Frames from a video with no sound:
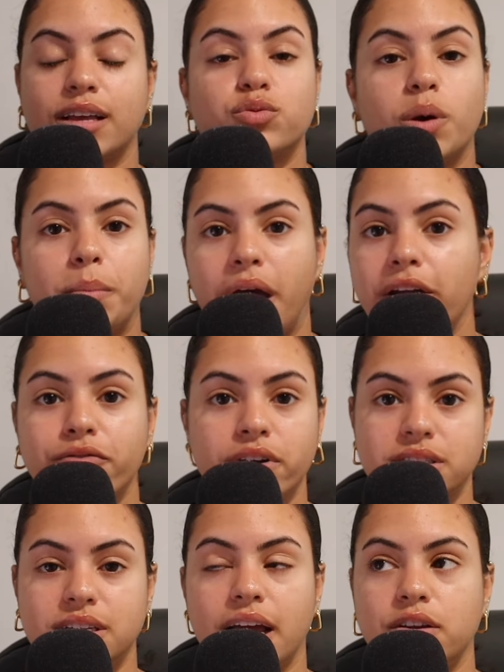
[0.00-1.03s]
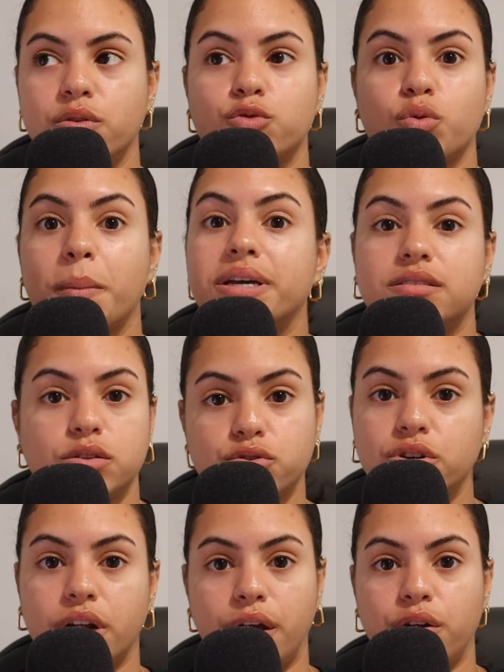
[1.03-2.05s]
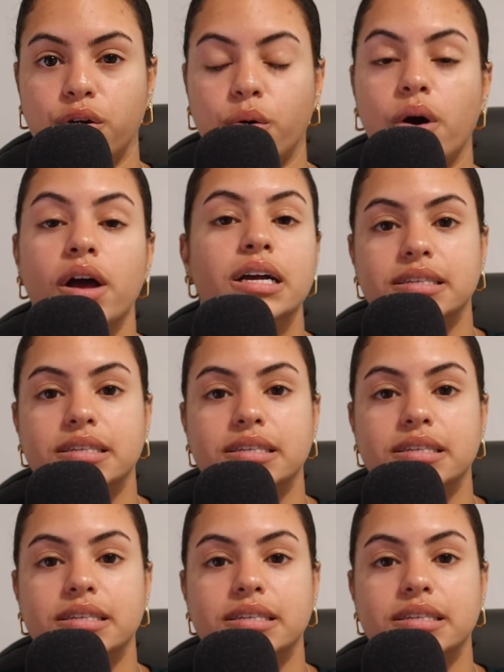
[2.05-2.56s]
That's what my friends and I do. That's what my sister and I do.